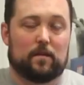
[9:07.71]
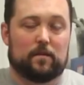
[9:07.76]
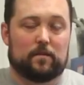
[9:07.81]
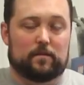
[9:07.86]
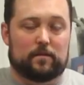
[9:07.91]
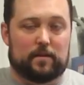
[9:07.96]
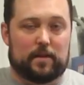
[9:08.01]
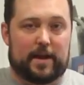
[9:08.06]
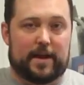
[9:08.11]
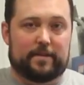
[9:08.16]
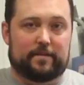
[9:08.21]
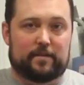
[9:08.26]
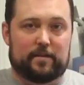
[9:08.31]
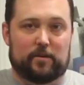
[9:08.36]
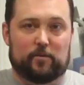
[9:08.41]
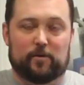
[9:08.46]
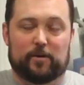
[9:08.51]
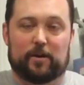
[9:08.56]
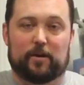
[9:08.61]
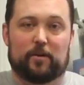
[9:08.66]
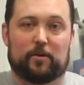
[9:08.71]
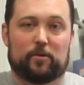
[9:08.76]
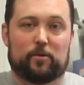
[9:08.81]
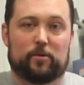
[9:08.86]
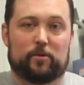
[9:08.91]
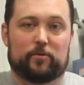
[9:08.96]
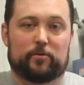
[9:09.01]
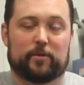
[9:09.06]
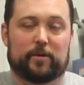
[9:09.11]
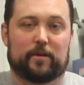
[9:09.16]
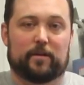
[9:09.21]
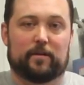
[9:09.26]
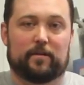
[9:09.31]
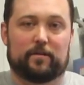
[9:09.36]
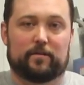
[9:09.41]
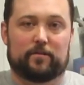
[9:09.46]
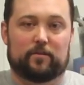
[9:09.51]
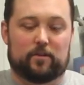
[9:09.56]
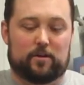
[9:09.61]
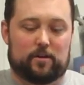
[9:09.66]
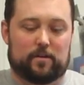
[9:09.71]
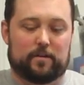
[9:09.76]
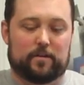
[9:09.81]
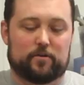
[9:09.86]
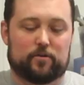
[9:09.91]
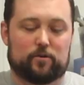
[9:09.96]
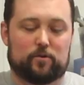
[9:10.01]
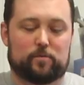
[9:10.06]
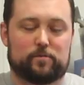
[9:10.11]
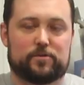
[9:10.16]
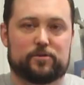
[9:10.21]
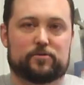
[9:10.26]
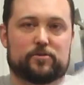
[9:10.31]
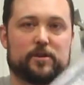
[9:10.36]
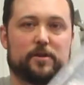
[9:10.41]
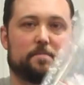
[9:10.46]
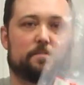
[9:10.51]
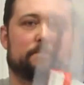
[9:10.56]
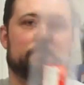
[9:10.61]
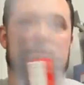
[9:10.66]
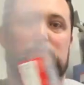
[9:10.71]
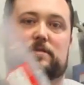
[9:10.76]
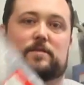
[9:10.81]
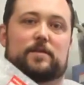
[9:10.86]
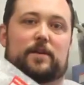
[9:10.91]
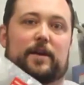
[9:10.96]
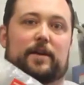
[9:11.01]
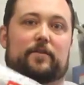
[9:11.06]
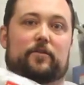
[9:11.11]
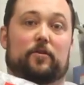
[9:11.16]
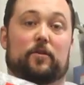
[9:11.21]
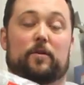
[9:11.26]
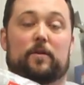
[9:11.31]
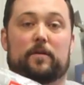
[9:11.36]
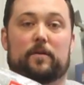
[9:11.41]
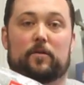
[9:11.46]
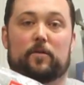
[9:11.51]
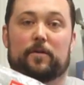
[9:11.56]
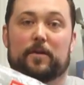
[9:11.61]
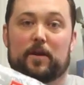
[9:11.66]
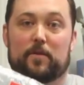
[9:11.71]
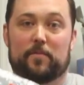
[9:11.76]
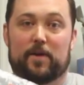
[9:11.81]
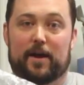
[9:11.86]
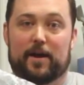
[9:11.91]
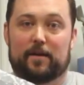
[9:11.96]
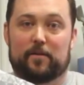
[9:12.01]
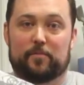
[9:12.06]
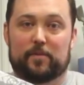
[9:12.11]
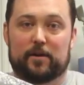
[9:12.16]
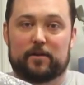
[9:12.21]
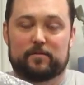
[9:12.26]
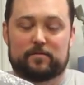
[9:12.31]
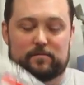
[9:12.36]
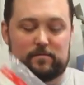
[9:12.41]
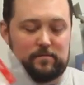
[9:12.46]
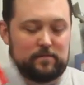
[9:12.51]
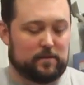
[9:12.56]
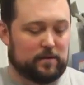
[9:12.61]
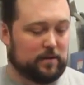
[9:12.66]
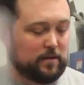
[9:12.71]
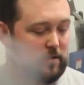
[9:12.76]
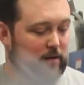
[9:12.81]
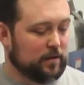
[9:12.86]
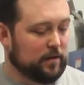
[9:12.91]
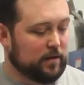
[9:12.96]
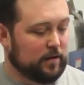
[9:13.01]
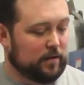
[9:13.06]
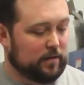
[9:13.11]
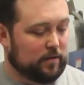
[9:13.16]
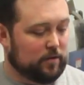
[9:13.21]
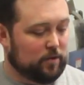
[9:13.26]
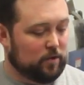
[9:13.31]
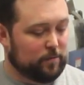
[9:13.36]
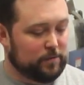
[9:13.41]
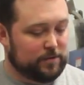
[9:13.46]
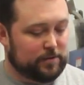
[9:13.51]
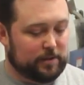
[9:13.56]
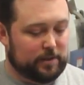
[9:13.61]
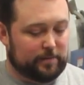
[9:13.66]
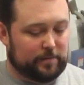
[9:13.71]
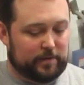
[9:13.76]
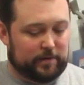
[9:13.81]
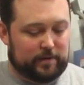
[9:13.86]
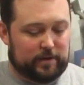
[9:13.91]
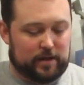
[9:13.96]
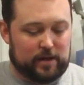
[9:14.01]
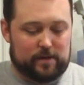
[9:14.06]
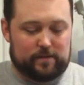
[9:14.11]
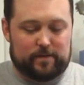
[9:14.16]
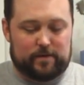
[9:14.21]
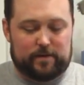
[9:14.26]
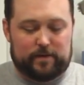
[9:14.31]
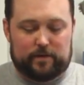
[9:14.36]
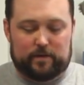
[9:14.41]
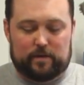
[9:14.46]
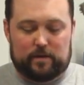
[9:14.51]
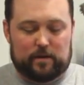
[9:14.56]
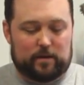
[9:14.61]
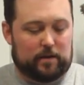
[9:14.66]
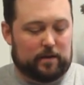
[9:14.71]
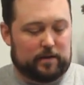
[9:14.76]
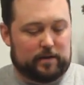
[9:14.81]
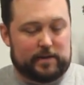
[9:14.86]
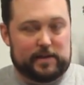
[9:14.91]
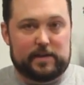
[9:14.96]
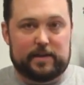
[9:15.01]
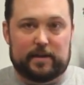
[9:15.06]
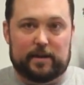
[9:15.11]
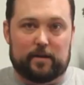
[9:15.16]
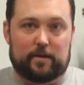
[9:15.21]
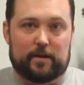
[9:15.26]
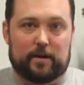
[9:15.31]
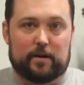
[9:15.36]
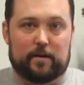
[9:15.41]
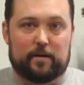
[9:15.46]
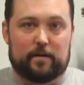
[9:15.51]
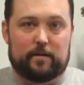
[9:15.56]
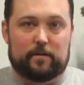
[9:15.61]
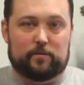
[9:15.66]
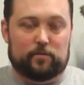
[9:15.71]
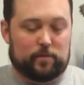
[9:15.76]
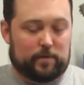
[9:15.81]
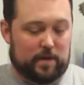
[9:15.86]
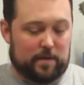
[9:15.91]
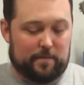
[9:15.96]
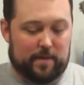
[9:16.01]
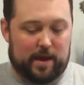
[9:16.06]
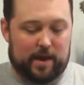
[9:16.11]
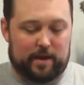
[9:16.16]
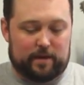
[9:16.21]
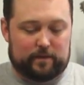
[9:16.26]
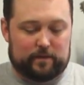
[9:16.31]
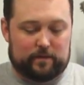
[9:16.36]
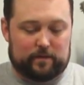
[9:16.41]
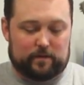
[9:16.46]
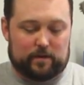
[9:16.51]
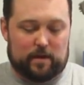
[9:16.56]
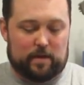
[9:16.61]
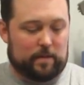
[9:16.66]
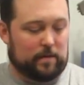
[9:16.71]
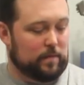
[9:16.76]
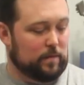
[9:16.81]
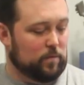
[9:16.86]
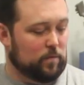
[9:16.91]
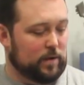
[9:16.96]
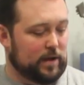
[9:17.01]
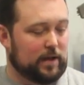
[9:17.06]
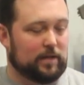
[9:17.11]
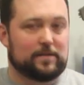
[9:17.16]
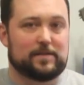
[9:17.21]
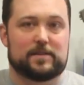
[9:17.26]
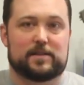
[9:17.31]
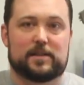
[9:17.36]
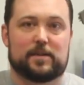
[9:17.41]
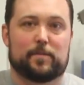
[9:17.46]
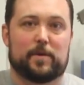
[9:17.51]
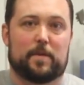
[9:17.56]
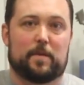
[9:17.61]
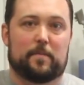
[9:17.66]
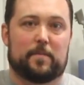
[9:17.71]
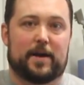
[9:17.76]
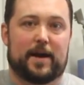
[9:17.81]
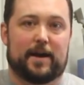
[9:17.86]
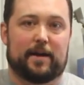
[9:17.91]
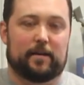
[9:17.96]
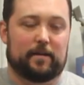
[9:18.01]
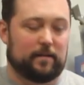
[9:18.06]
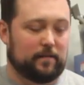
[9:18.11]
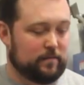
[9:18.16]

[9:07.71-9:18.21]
The last thing we're going to do is we're going to install the chrome strip, which is actually an OEM Honda part. The chrome strip just covers the decal areas where they match, and then the weld seam on the body.